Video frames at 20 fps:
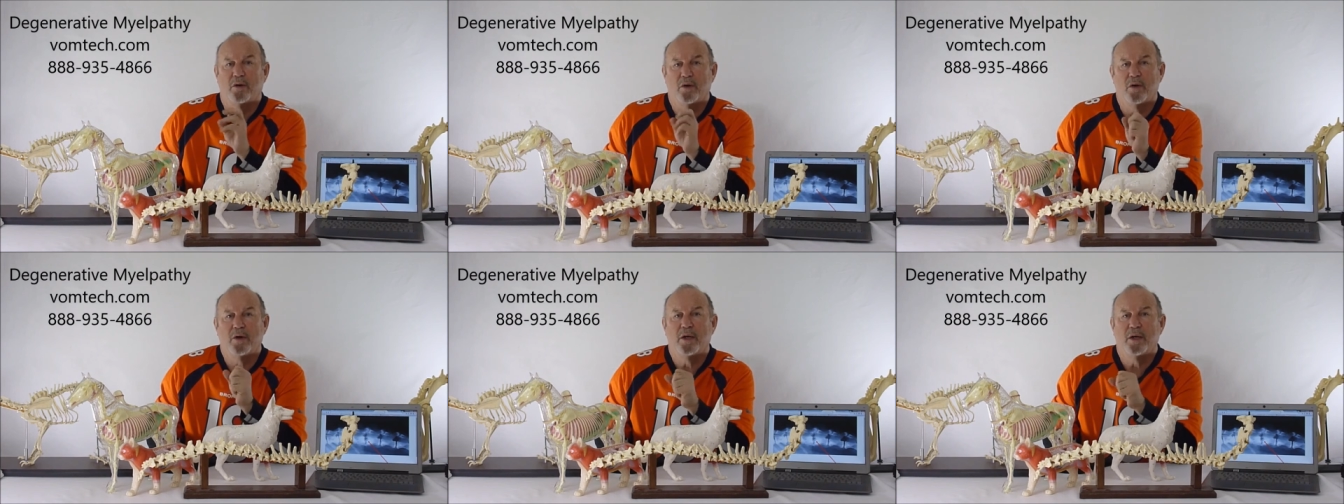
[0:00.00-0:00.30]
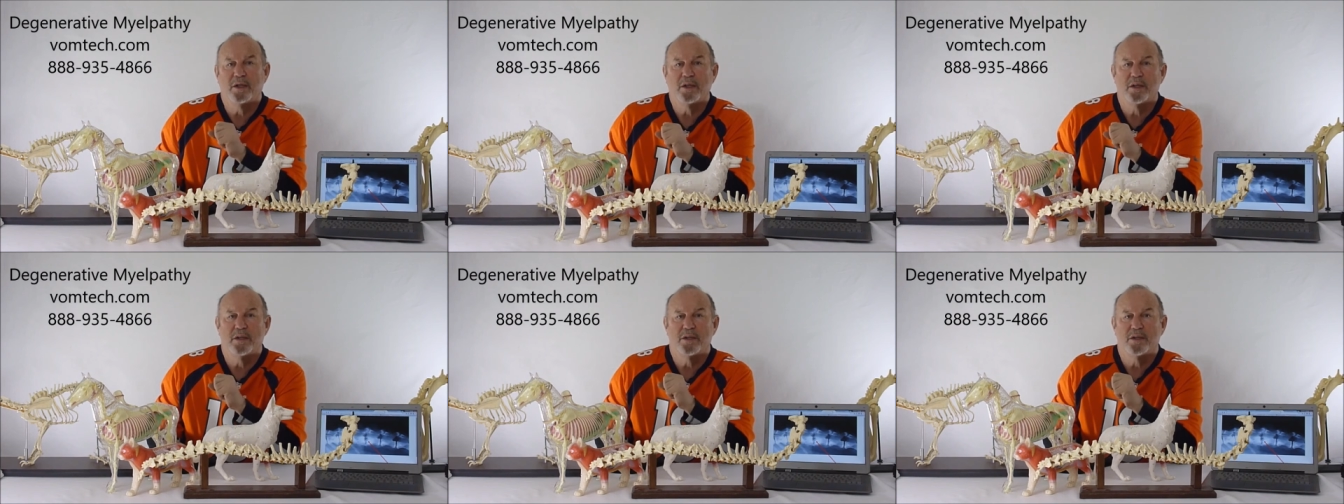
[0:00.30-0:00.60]
look
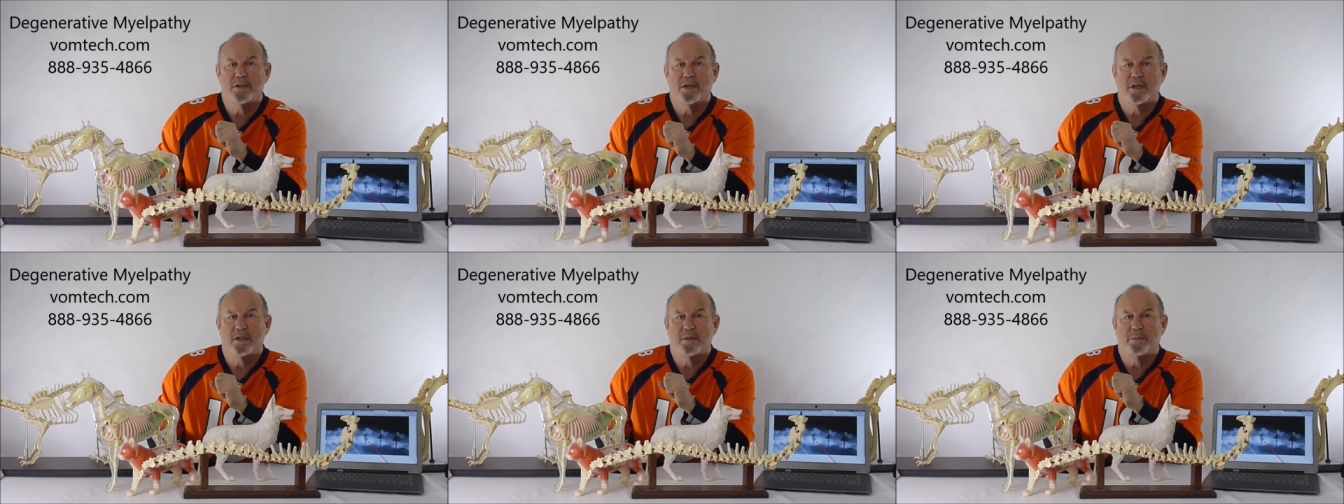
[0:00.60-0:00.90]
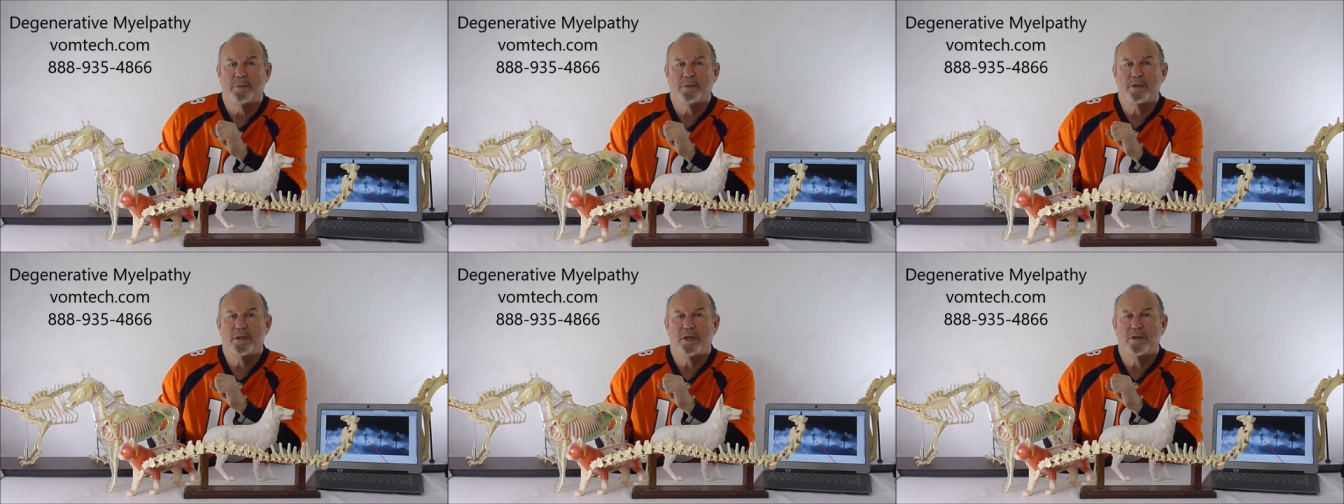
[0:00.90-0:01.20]
into this as a
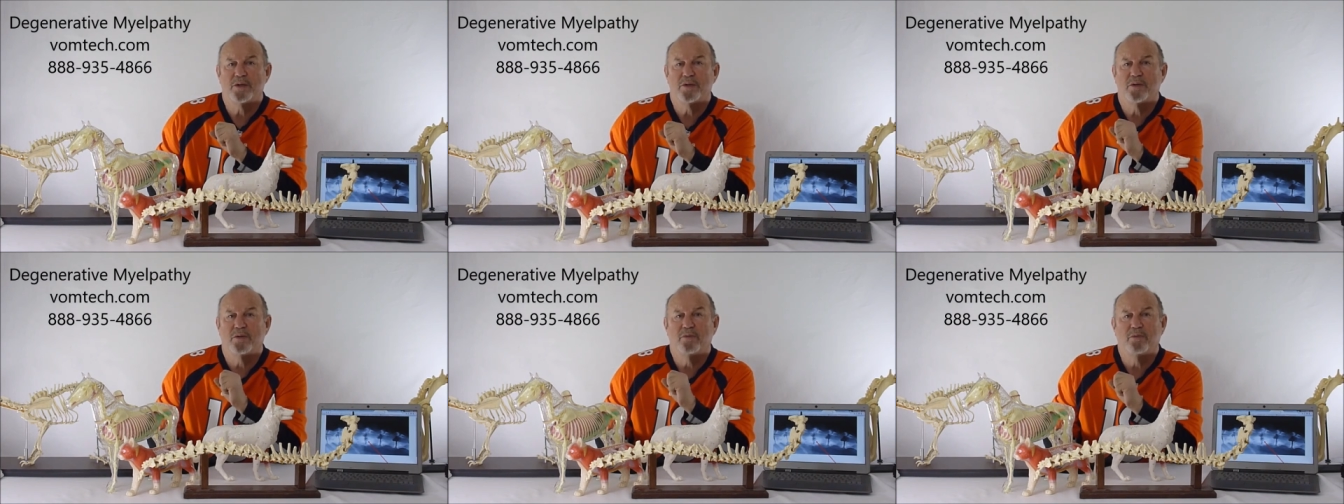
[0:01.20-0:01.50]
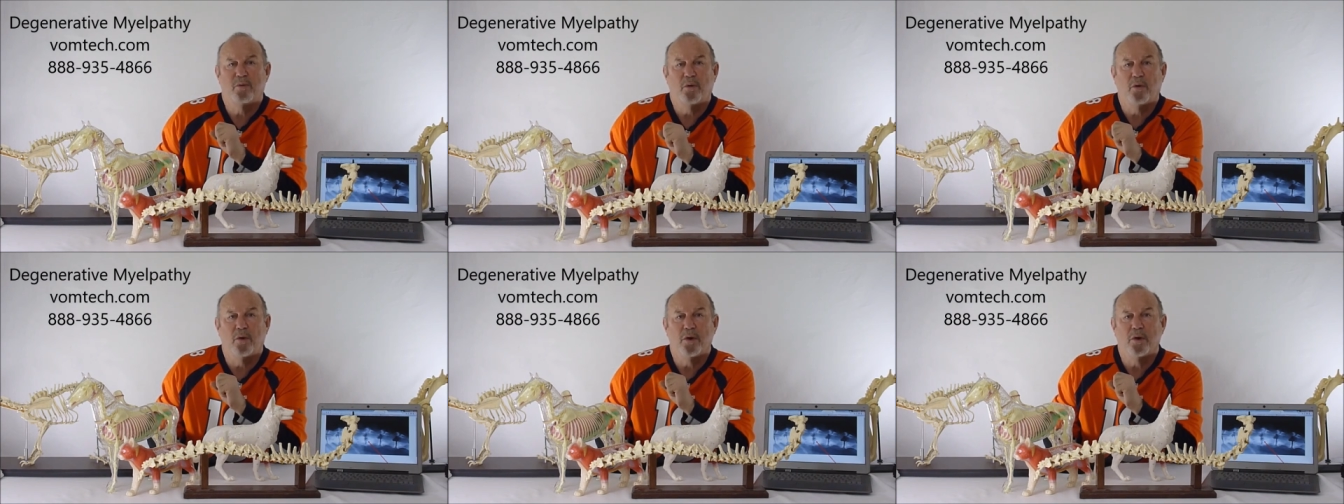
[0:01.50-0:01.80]
potential
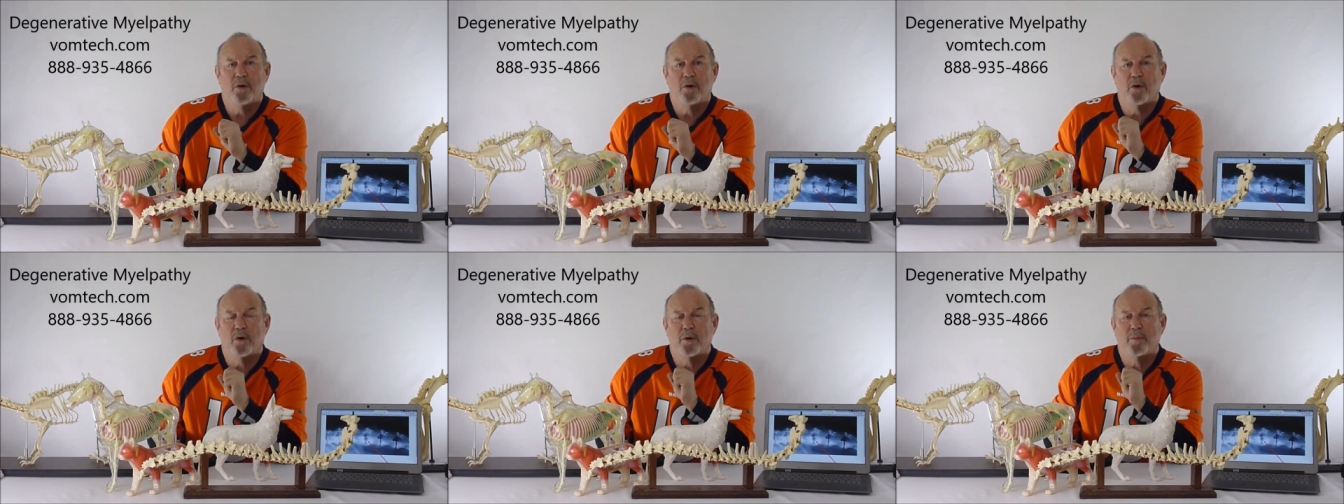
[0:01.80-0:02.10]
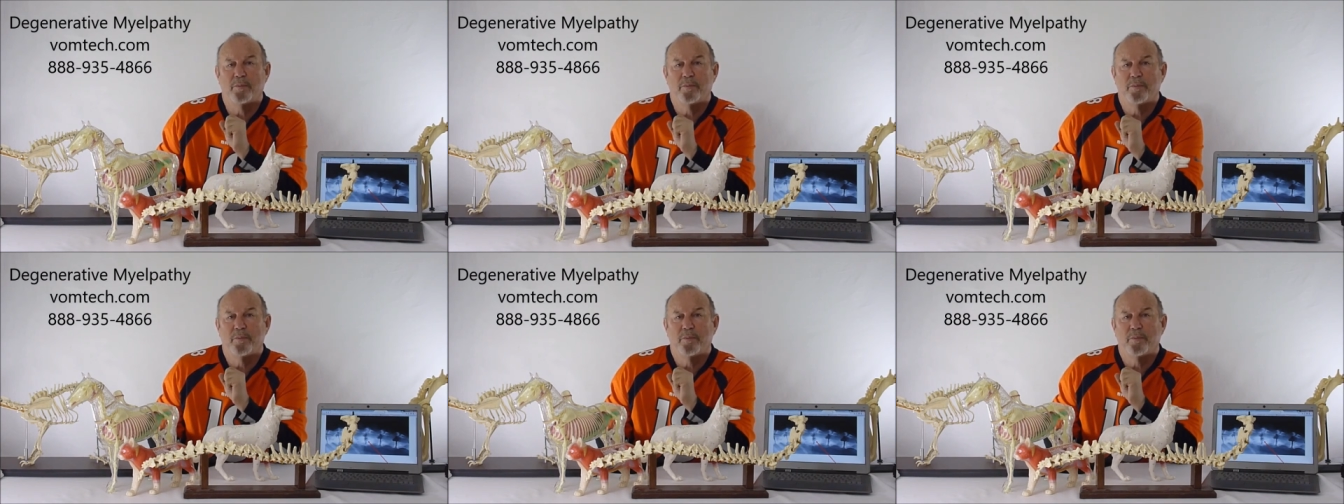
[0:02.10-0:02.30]
for your